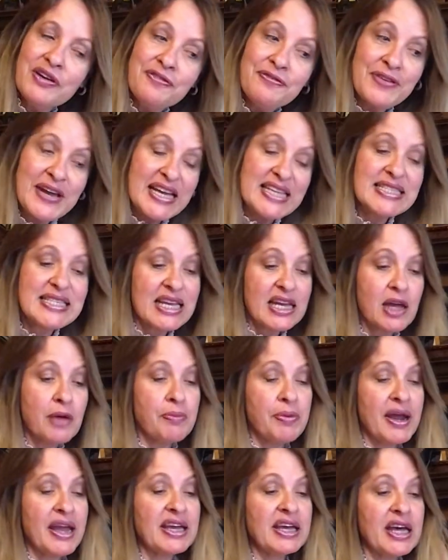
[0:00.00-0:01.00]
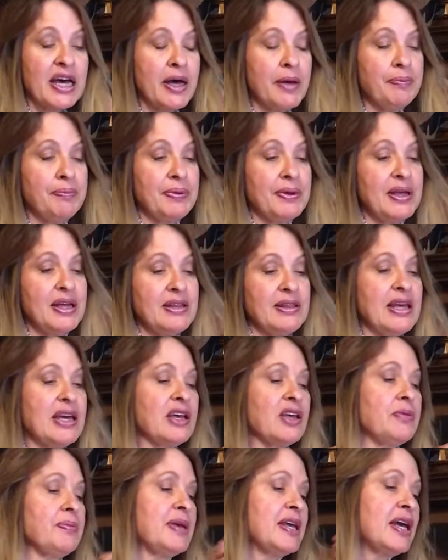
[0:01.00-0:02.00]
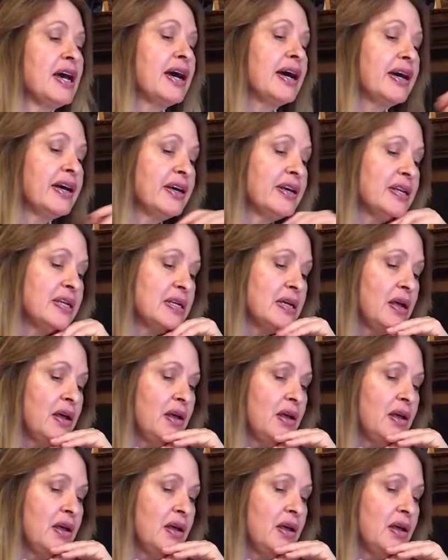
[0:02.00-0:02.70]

facing a breakup, and that could be hard,